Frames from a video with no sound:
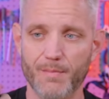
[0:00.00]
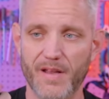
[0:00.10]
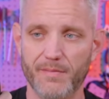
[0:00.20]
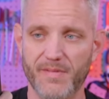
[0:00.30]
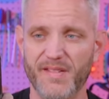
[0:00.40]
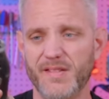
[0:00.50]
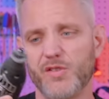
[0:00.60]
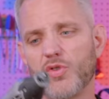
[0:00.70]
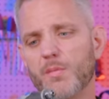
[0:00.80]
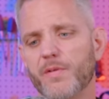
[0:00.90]
My, this is a
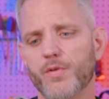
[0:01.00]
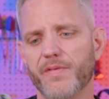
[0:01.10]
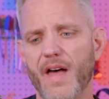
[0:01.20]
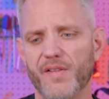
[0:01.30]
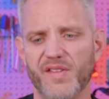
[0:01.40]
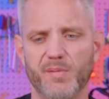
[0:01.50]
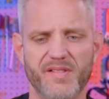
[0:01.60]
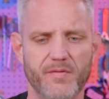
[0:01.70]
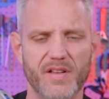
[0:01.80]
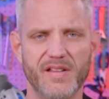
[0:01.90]
Dremel 4000
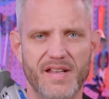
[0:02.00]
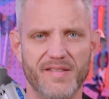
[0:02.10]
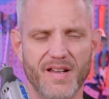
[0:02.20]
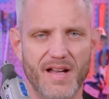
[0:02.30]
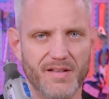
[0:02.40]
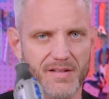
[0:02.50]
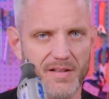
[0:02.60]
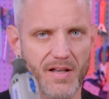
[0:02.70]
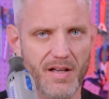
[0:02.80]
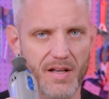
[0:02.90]
specifically. It's got
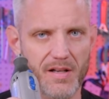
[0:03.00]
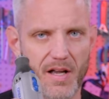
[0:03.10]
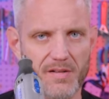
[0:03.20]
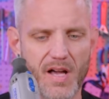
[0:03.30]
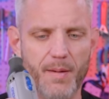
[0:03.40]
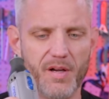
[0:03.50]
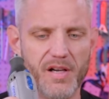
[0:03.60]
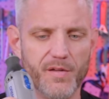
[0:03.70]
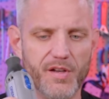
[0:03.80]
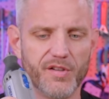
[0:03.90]
uh, a knob on
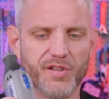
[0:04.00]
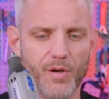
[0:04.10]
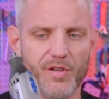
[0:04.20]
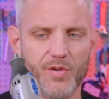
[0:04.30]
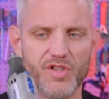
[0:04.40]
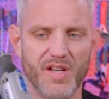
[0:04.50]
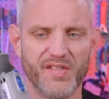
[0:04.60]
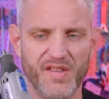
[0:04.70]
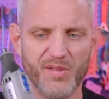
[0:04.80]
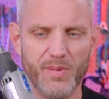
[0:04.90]
here that you can turn to
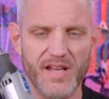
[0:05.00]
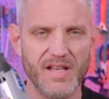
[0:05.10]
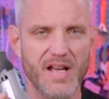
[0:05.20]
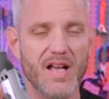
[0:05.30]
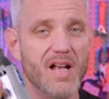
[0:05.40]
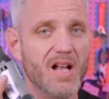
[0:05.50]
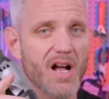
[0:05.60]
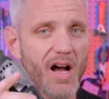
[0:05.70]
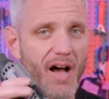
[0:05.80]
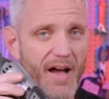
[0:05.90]
adjust the speed.
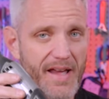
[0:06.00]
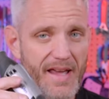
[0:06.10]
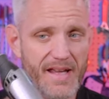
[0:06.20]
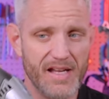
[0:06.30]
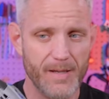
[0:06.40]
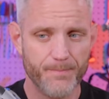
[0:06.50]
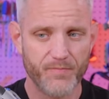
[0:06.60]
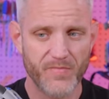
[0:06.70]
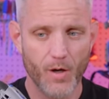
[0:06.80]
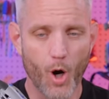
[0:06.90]
A
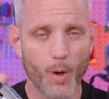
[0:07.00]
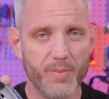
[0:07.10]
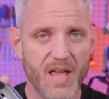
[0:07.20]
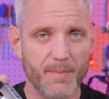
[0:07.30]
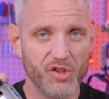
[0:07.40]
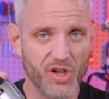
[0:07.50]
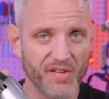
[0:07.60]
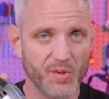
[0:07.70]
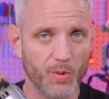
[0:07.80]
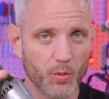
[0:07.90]
RPM
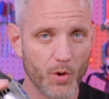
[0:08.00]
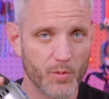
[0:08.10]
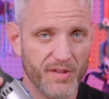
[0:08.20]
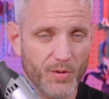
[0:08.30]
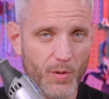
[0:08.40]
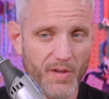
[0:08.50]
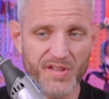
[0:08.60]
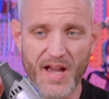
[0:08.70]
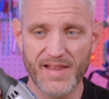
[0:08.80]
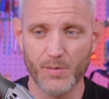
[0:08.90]
adjustable rotary tool is
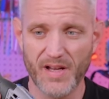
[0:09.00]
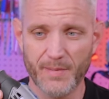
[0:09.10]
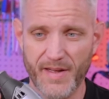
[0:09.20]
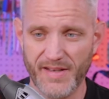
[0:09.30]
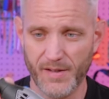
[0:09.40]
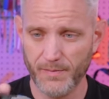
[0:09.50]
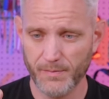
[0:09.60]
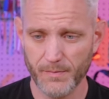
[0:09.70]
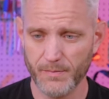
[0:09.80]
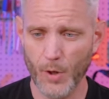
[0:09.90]
highly recommended
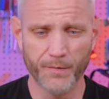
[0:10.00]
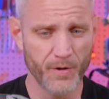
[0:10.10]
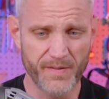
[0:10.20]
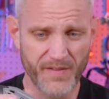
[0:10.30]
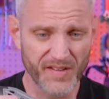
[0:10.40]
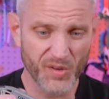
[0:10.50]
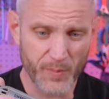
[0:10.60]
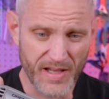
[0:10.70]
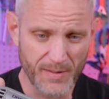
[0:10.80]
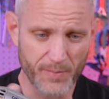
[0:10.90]
over a fixed
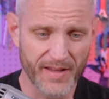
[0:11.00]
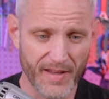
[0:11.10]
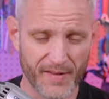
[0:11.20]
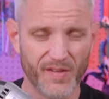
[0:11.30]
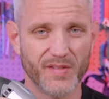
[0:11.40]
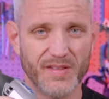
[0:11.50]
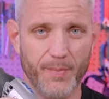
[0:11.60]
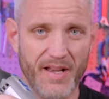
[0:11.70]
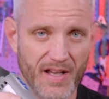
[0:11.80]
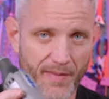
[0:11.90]
speed because
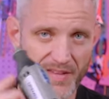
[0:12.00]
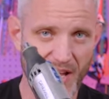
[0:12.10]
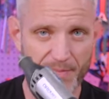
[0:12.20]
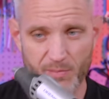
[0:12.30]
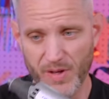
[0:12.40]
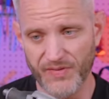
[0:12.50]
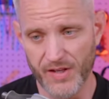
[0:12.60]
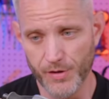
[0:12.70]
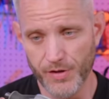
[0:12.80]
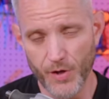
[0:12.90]
depending on the type of bit
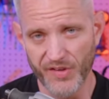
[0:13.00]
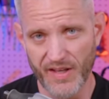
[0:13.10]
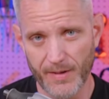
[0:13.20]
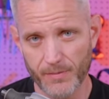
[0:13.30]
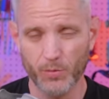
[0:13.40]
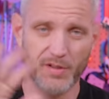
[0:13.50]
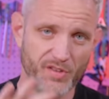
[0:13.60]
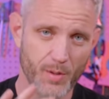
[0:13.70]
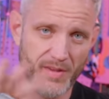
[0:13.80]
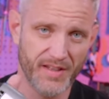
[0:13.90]
that you're using will
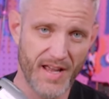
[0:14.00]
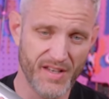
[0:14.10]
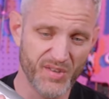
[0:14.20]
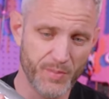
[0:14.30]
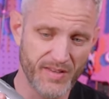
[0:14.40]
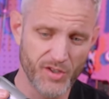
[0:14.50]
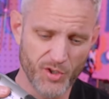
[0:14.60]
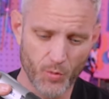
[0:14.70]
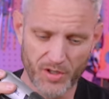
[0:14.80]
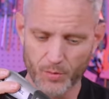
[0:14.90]
determine the kind of speed that
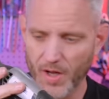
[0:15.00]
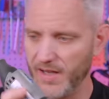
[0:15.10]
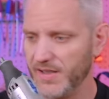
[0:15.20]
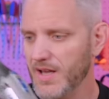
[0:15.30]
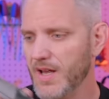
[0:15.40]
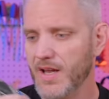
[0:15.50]
you wanna run.